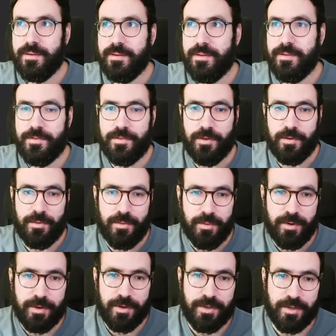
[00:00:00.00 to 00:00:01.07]
So
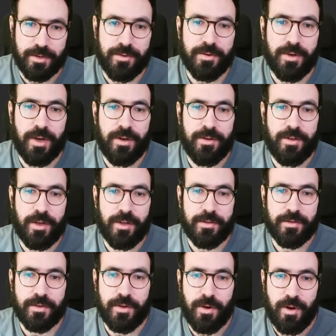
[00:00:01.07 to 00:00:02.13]
the
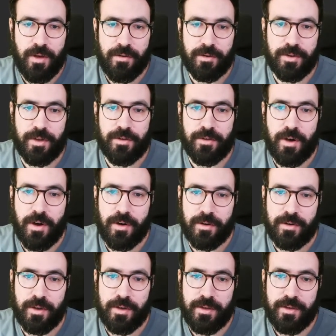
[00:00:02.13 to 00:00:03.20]

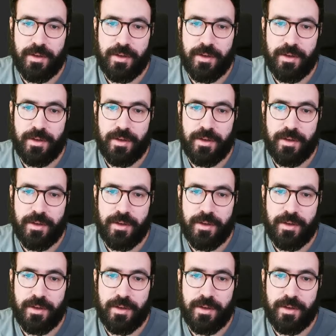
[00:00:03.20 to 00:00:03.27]
google.golang.org